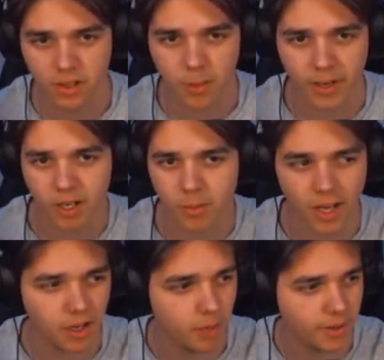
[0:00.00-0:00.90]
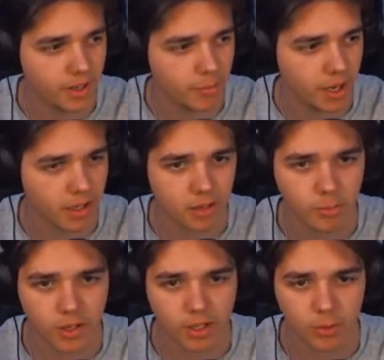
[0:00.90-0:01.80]
I'll make it back. I'll make it back.
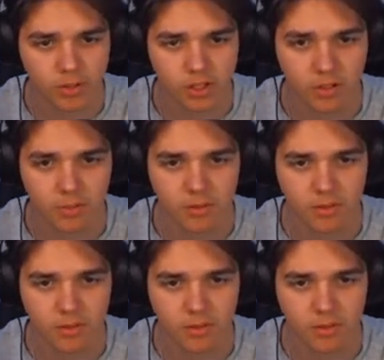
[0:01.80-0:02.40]
Braden, what's up?